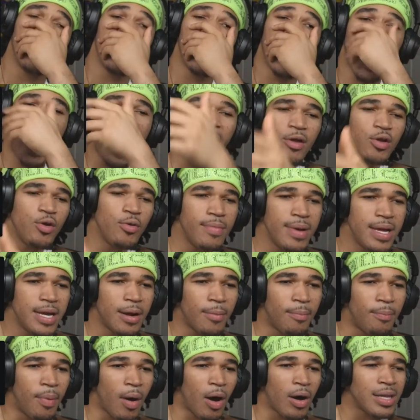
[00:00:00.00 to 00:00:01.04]
How you meet
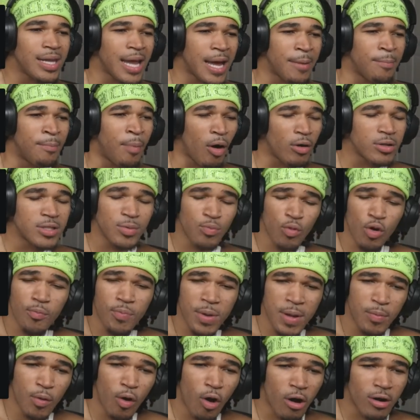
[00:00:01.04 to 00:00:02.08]
up? Like, Baltimore
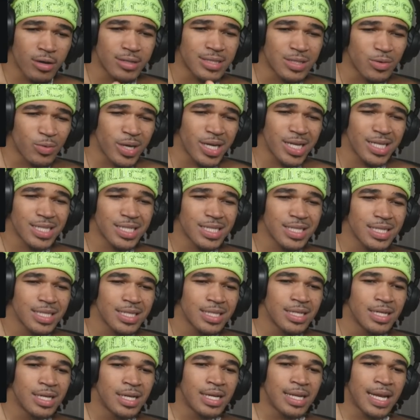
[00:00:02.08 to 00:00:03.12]
people are on Twitch.
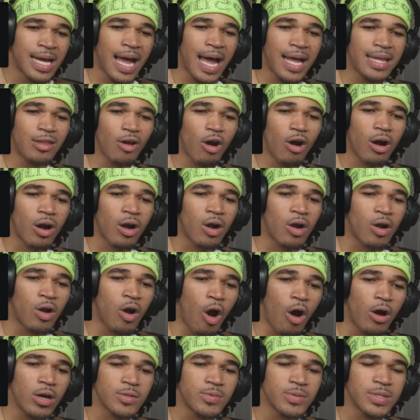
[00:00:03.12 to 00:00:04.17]
Like, I thought
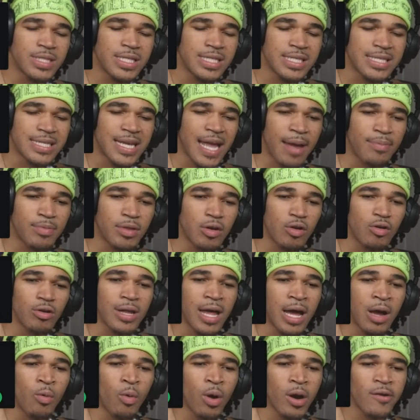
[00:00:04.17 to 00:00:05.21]
Gauls was just skeptical,
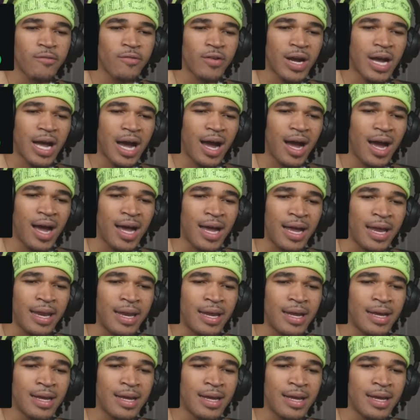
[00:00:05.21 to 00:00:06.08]
like one of a kind.